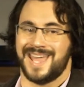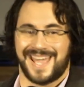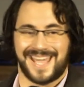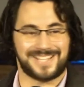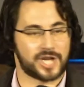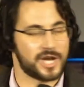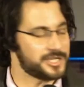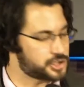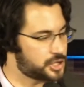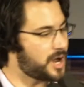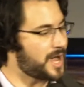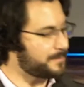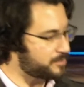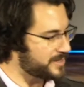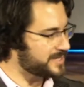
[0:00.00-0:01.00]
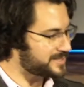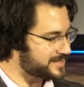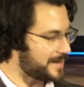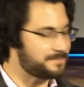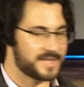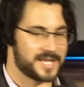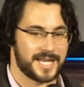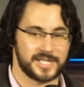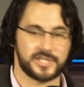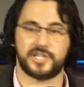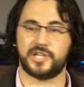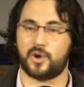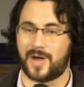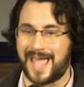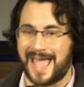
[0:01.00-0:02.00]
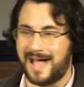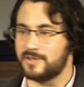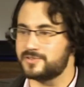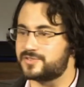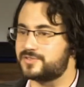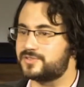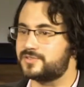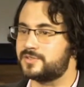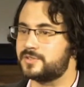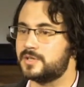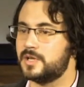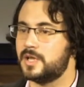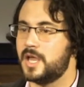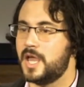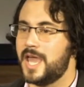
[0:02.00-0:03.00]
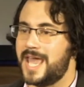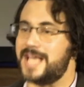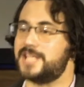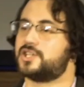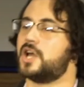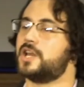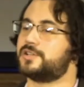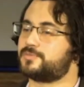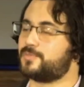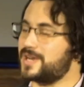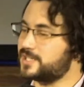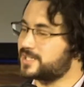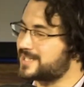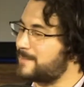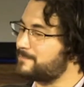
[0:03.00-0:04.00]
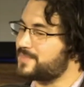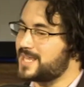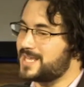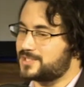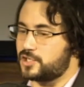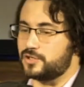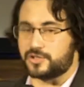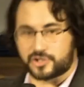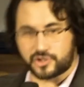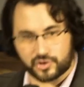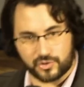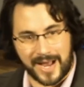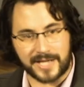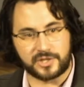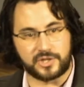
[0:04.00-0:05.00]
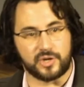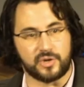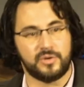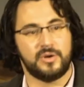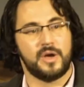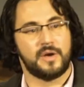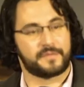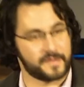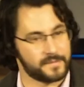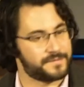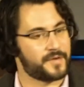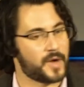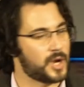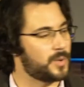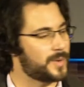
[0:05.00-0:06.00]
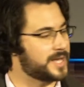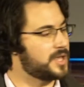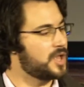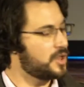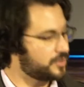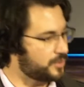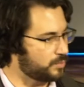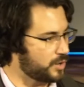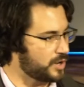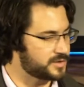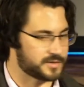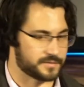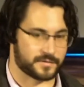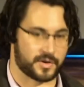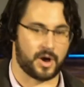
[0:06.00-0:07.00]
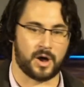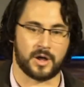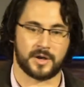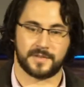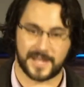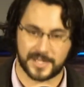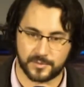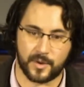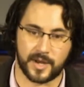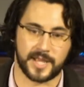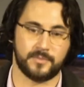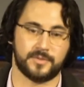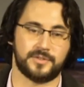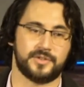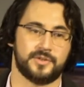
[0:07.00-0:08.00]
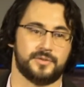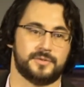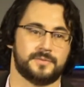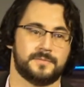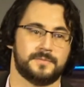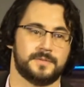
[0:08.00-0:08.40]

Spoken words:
He's going to try and bring something into your house. He's going to bring something to distract you from following the words of God. That's what he will do.